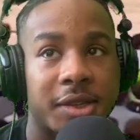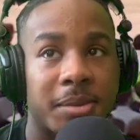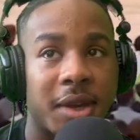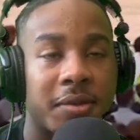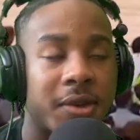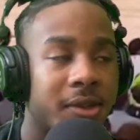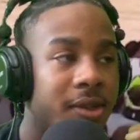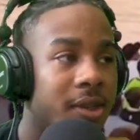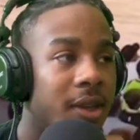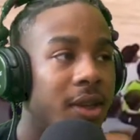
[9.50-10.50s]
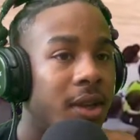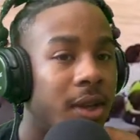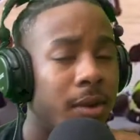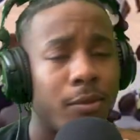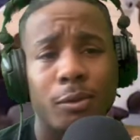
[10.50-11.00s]
Mavericks.
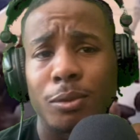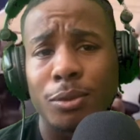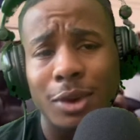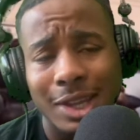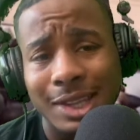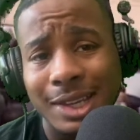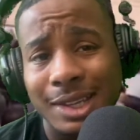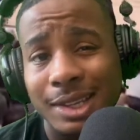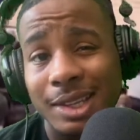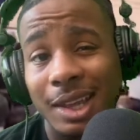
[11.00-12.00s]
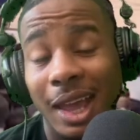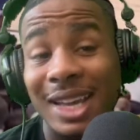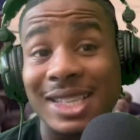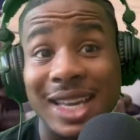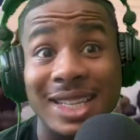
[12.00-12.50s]
And really, I
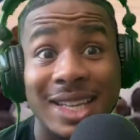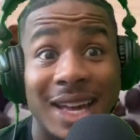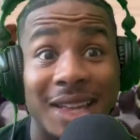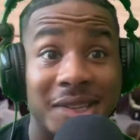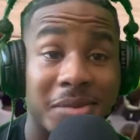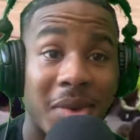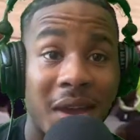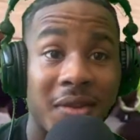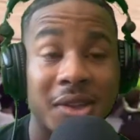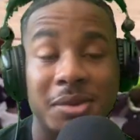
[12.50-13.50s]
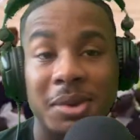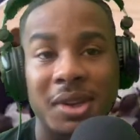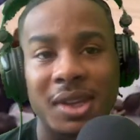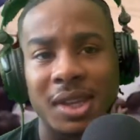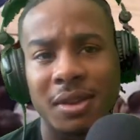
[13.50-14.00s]
say Dallas Mavericks,
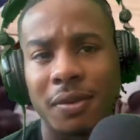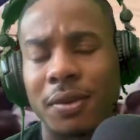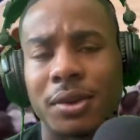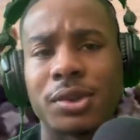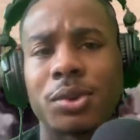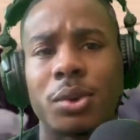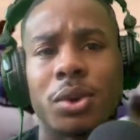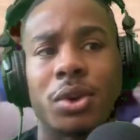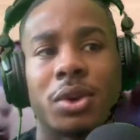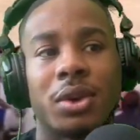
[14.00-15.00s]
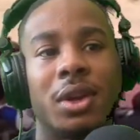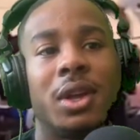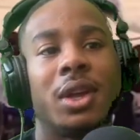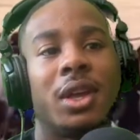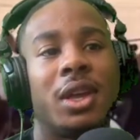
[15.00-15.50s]
but in the first quarter,
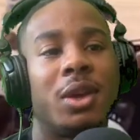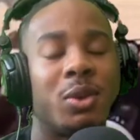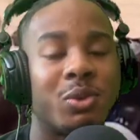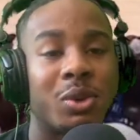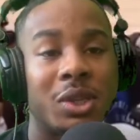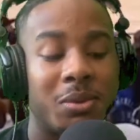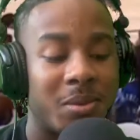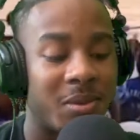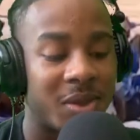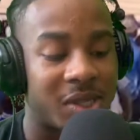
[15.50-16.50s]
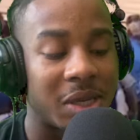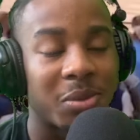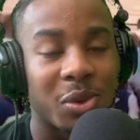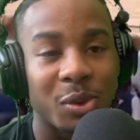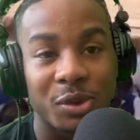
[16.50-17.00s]
it was really
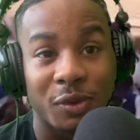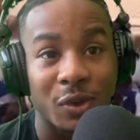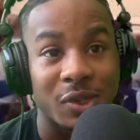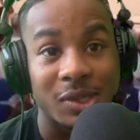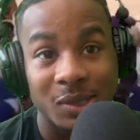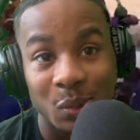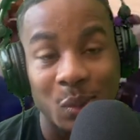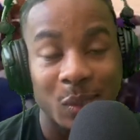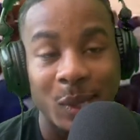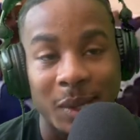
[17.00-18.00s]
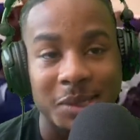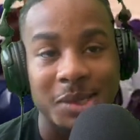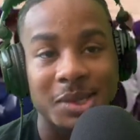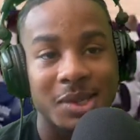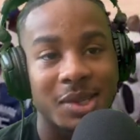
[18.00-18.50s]
Timberwolves versus Luka
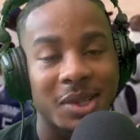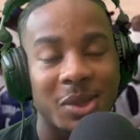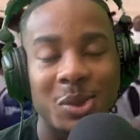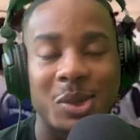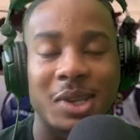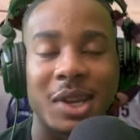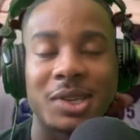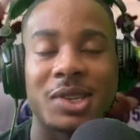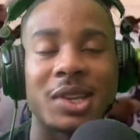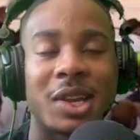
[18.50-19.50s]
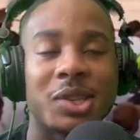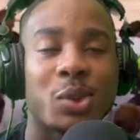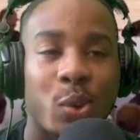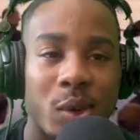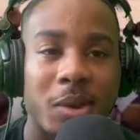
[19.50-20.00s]
Doncic. Luka Doncic had 20